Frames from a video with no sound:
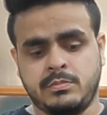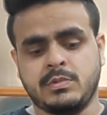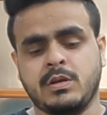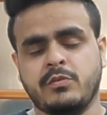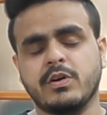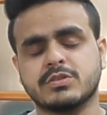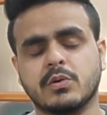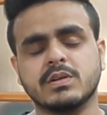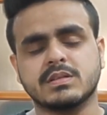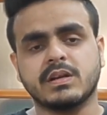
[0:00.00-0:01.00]
the first
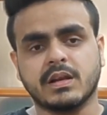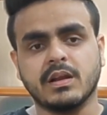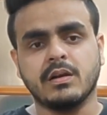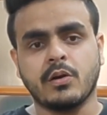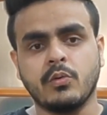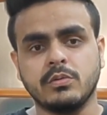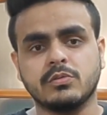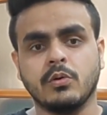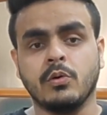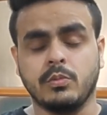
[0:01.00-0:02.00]
round is a technical round,
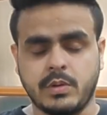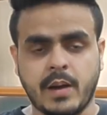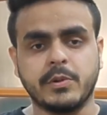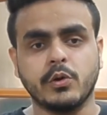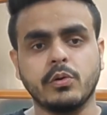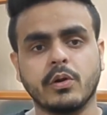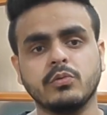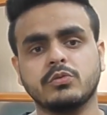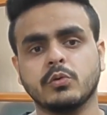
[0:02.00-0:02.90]
so aptitude round.